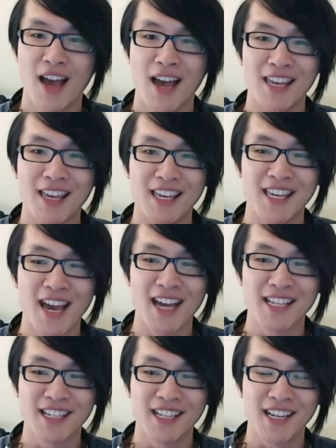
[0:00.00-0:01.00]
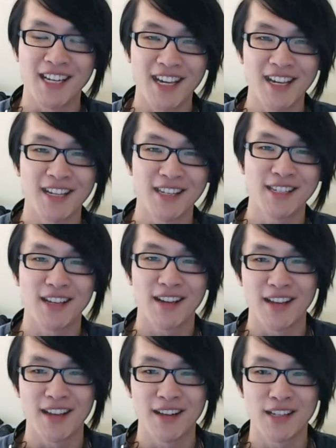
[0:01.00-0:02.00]
Yes, it is.
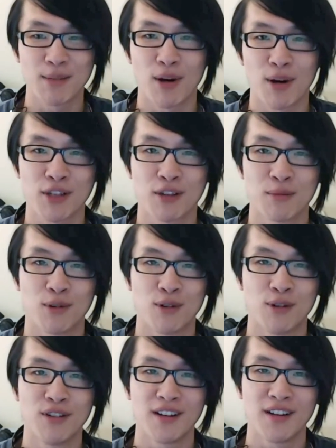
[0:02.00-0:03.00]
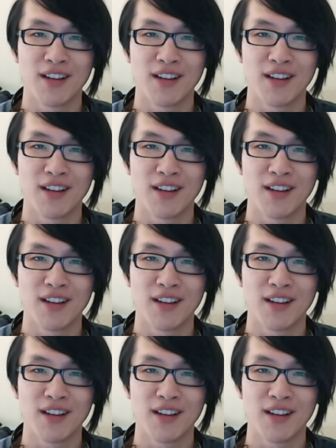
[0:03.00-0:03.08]
It is possible